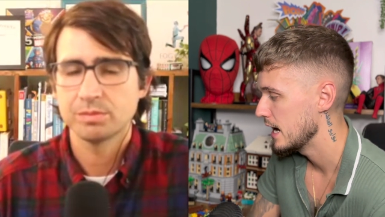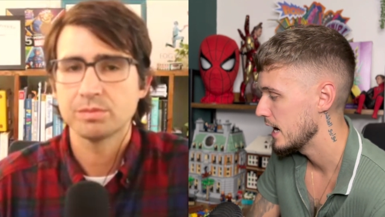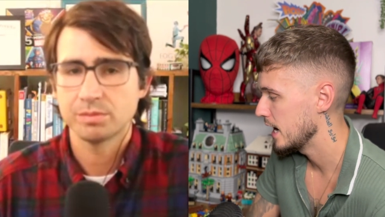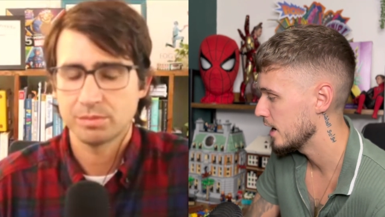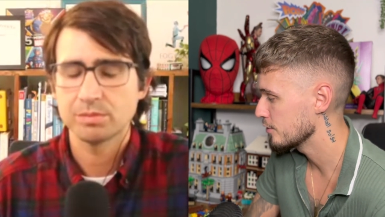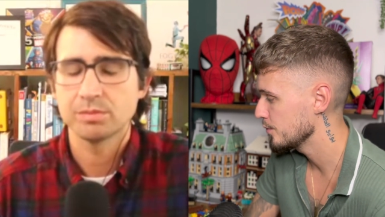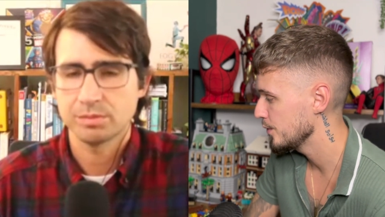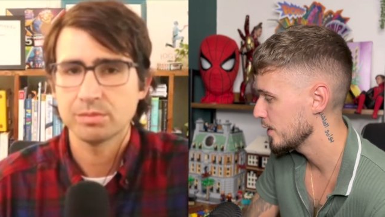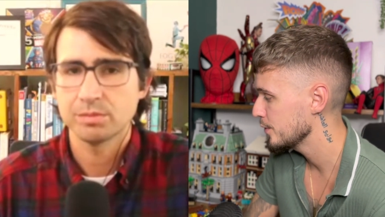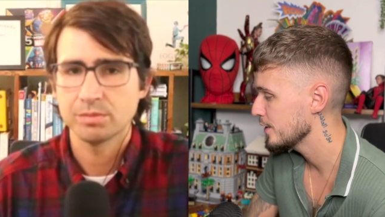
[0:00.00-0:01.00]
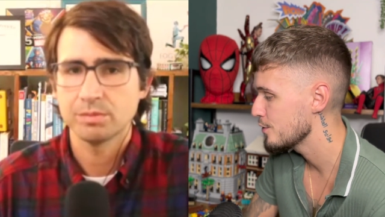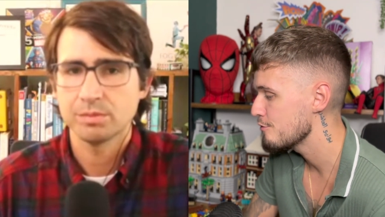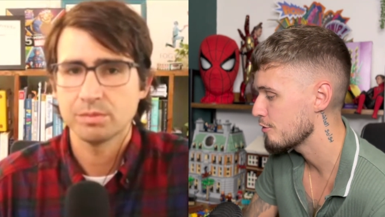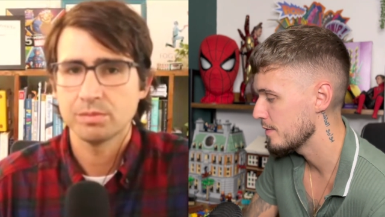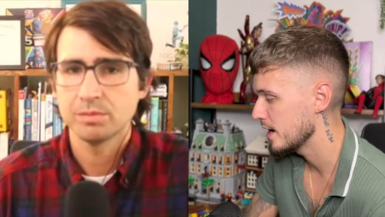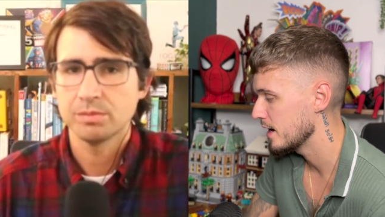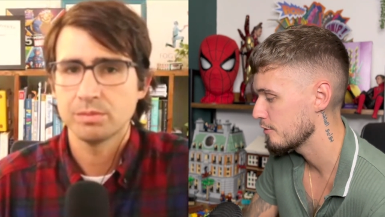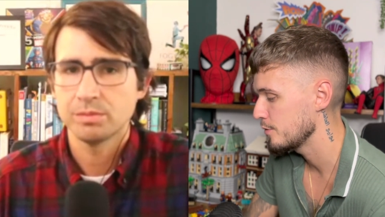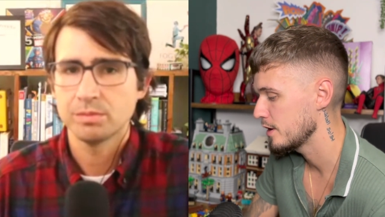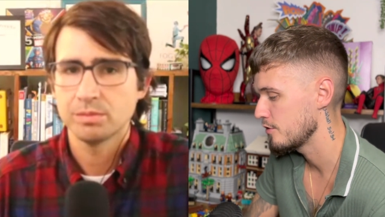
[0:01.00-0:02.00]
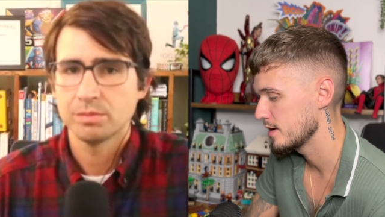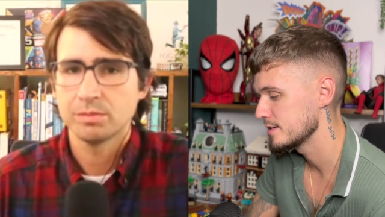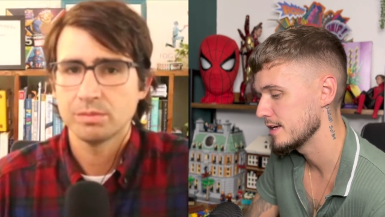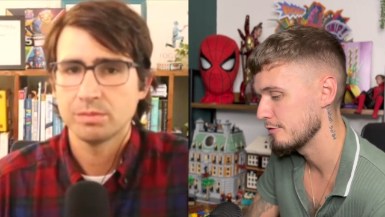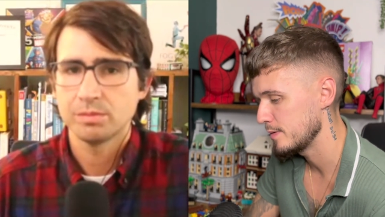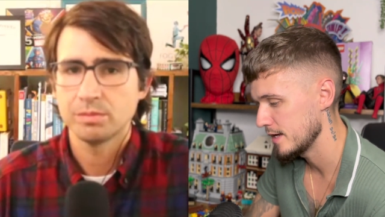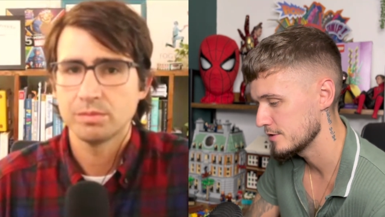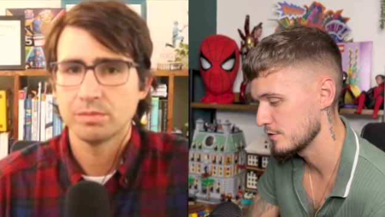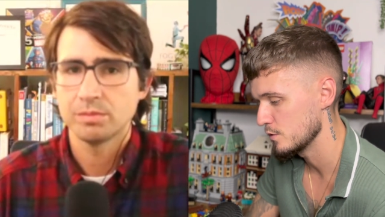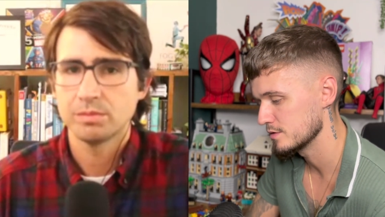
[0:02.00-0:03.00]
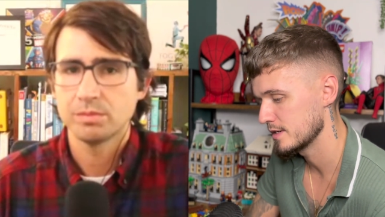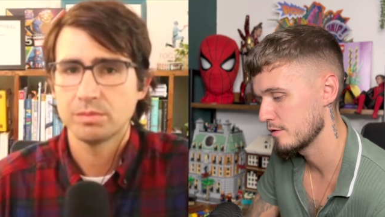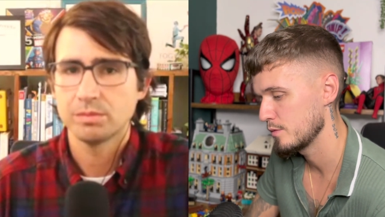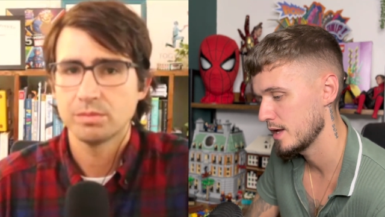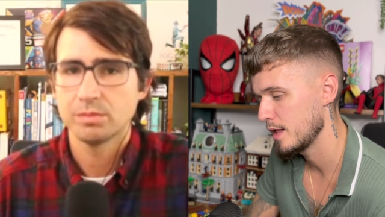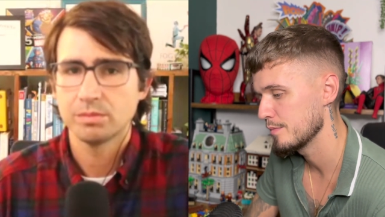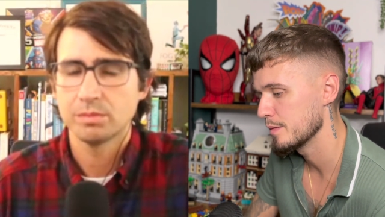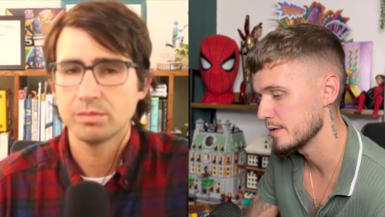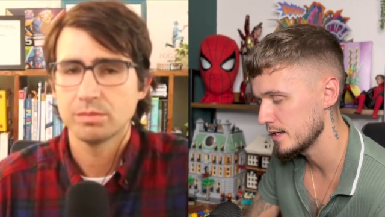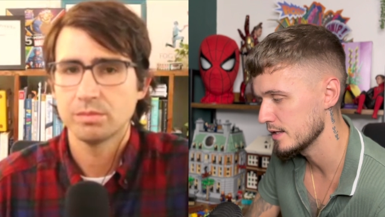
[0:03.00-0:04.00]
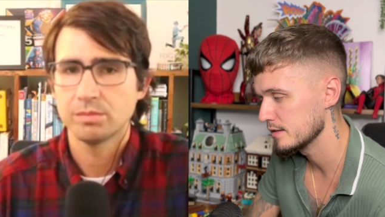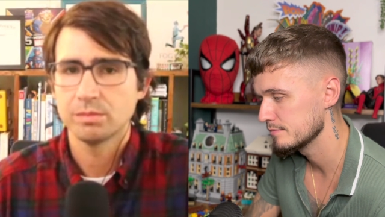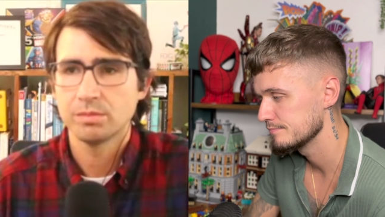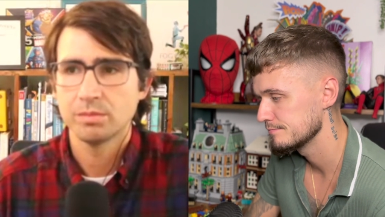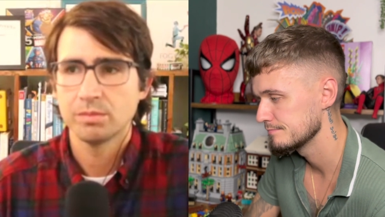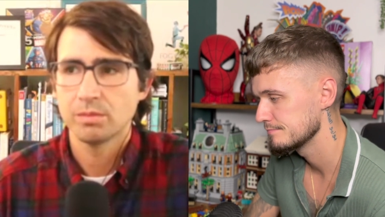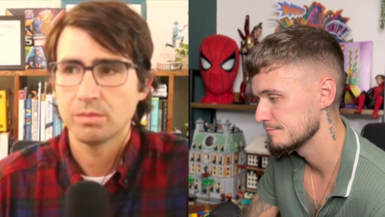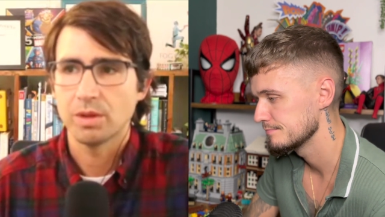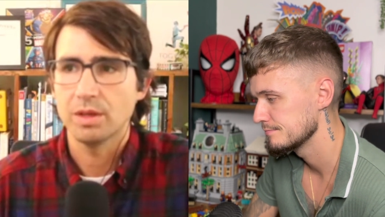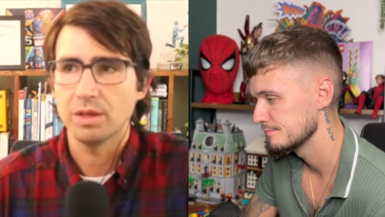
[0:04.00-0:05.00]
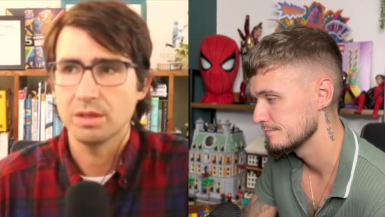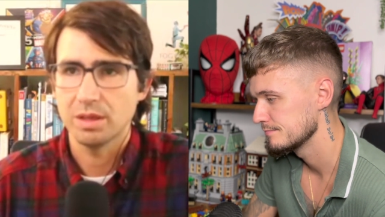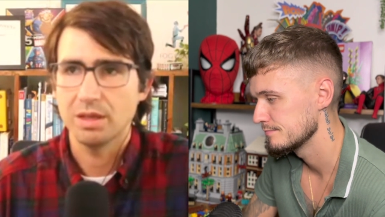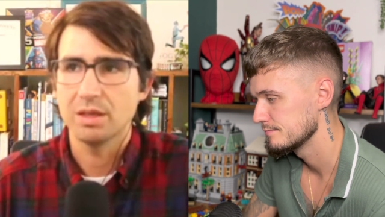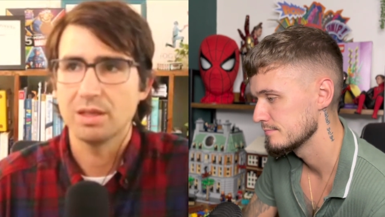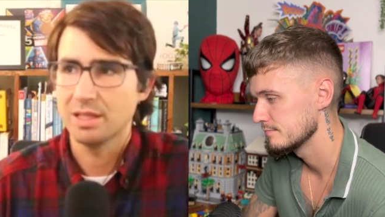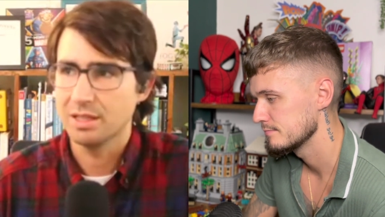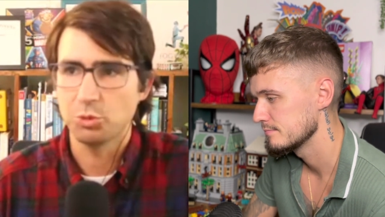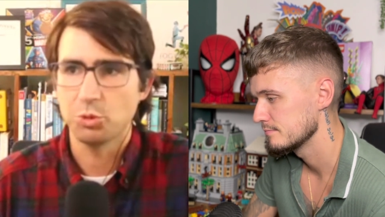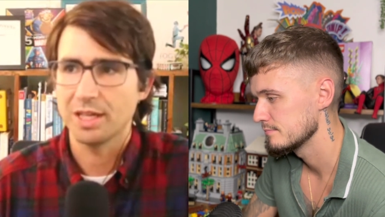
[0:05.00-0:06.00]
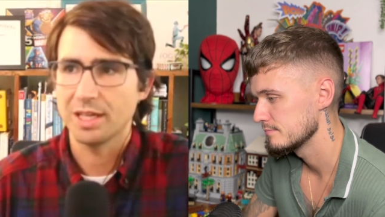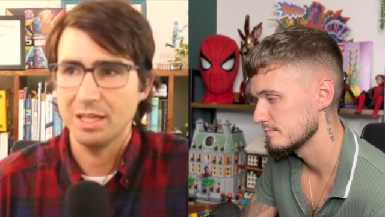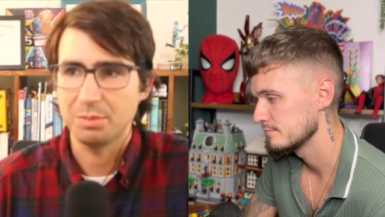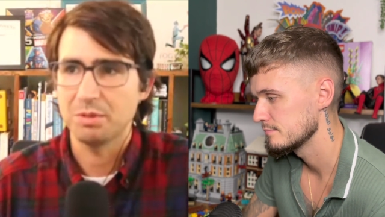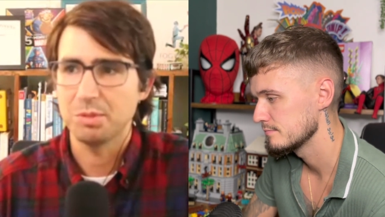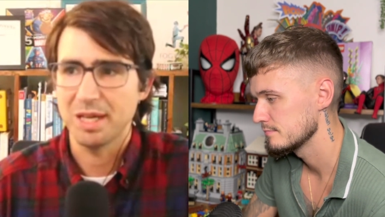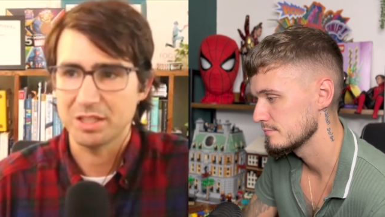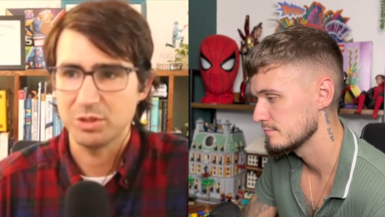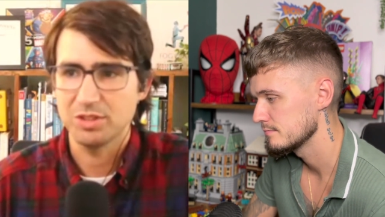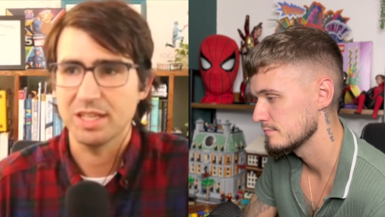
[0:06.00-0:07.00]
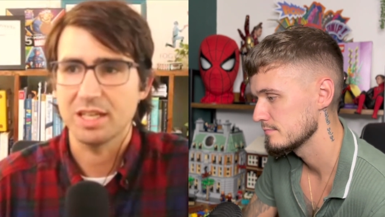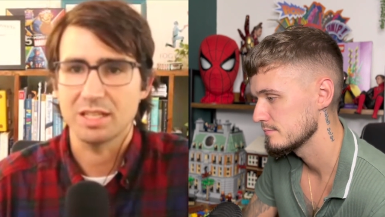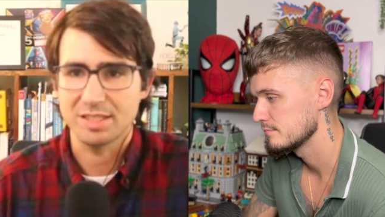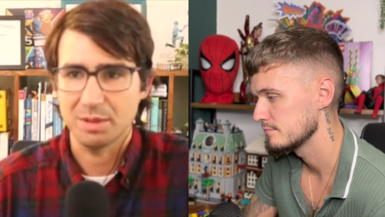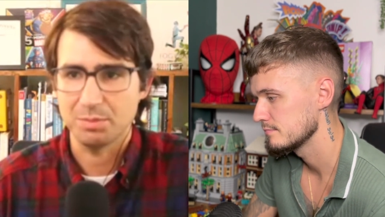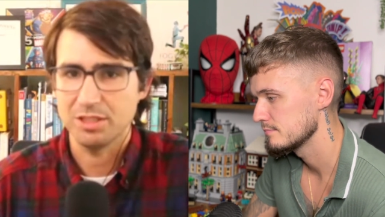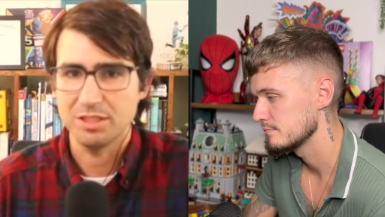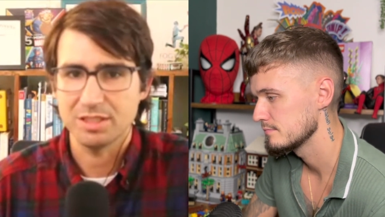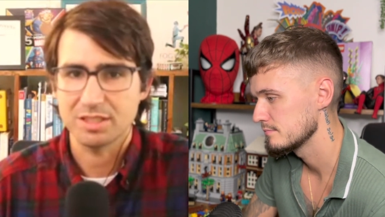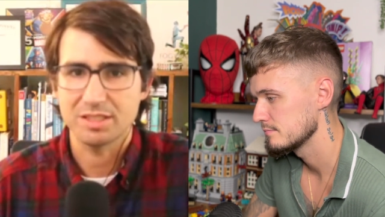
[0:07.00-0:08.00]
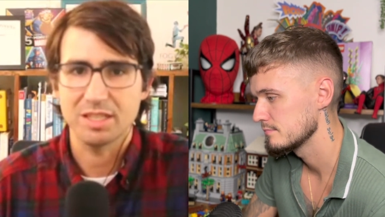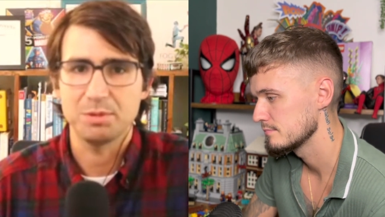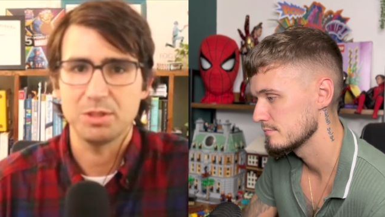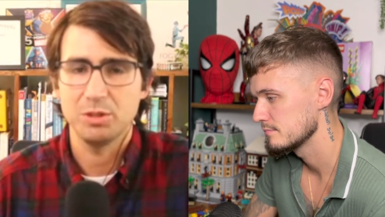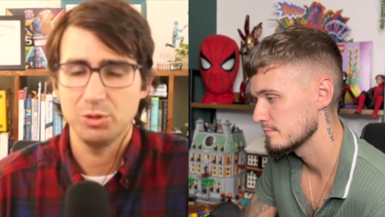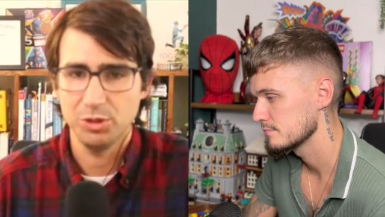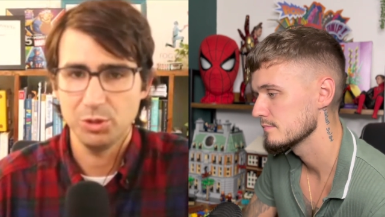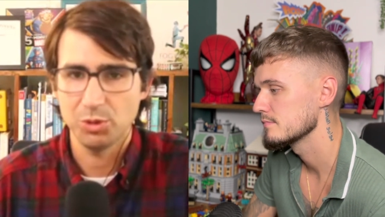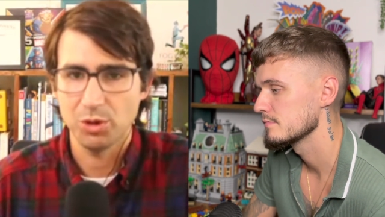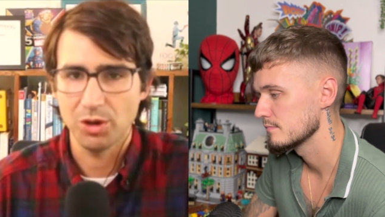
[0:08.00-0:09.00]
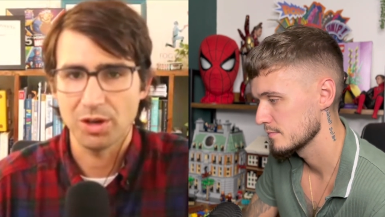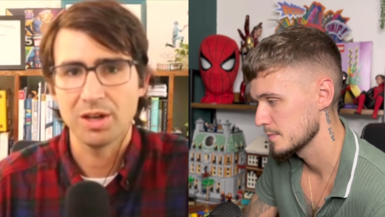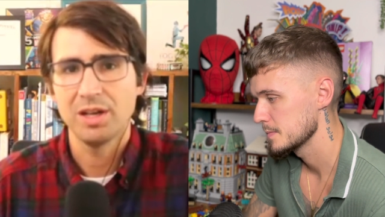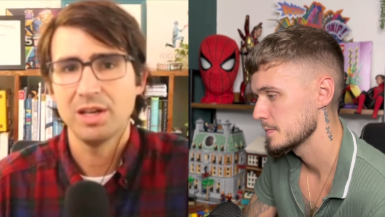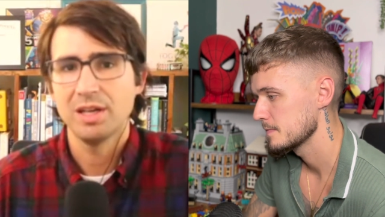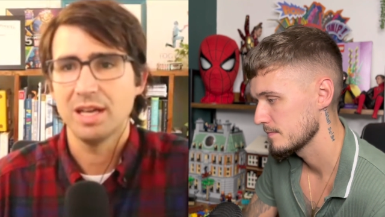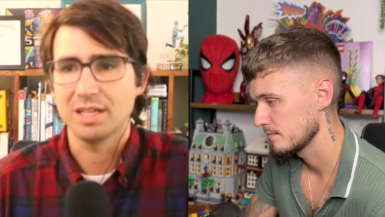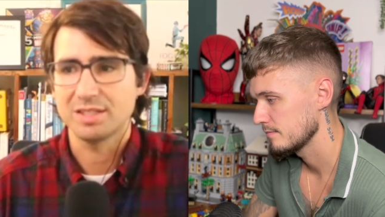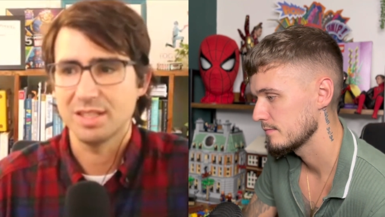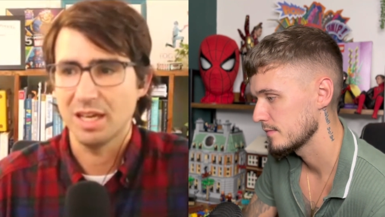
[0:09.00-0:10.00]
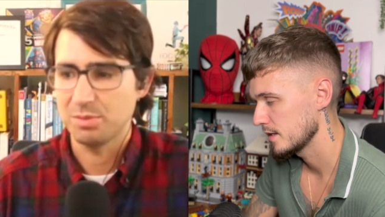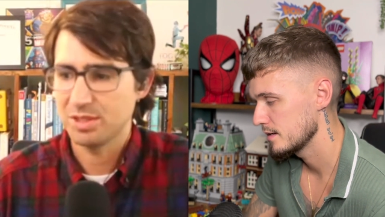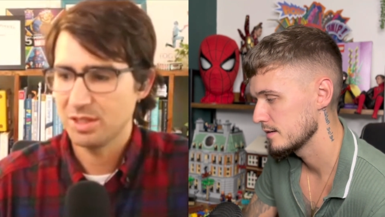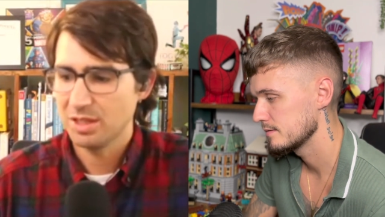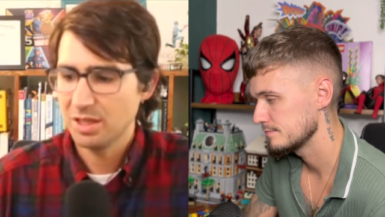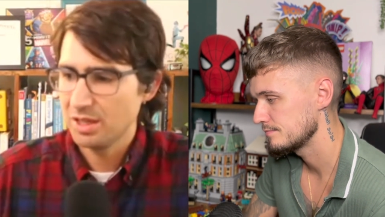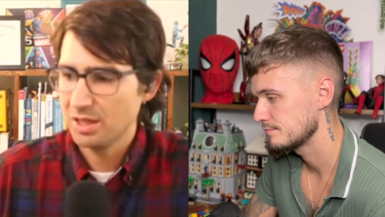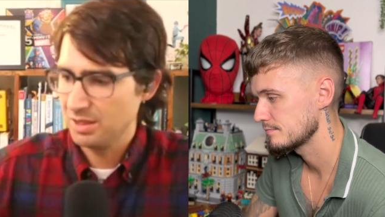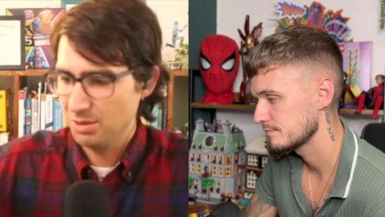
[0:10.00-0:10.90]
Speaker 1: how do we where do we go from there? How do we create a safe place for those and how do we help them heal?
Speaker 2: The word I keep coming back to is like acceptance. Accept who you are, accept you know